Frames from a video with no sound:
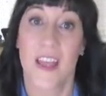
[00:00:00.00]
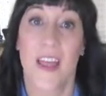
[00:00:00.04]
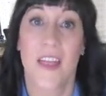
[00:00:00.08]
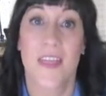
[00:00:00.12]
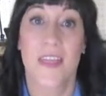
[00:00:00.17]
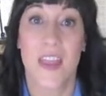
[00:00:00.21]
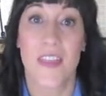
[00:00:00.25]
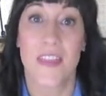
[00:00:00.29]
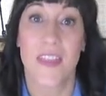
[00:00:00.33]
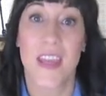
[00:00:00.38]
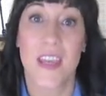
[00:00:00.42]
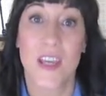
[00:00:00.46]

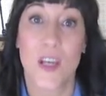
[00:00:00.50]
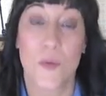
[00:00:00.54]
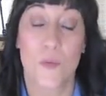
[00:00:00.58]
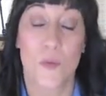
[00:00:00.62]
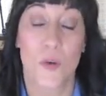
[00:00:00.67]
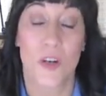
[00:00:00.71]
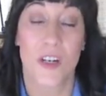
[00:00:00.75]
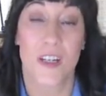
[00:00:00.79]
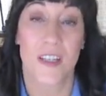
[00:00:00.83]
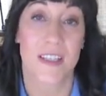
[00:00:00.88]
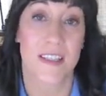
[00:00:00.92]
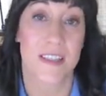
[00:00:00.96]
Then they can
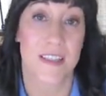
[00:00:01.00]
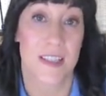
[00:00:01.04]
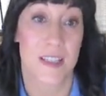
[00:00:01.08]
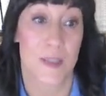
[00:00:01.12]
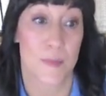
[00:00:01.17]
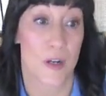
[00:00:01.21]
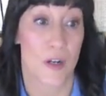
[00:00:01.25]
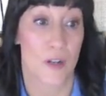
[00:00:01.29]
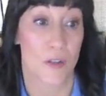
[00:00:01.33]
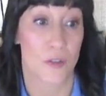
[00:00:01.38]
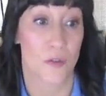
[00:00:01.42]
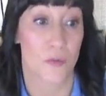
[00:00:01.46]
work in
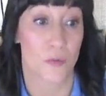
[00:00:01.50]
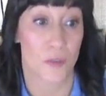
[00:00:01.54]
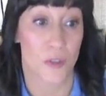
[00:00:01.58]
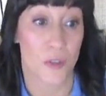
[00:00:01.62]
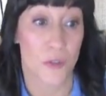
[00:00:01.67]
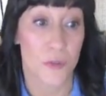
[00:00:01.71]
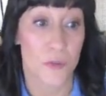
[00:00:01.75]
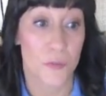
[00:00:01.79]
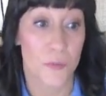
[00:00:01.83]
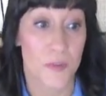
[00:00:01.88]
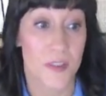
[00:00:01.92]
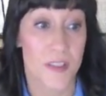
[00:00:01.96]
small
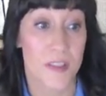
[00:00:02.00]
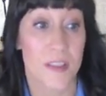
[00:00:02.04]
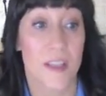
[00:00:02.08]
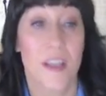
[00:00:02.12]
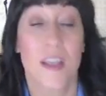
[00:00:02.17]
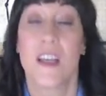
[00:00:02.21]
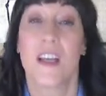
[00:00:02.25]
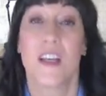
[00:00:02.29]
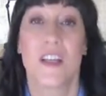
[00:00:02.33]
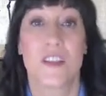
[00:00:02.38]
groups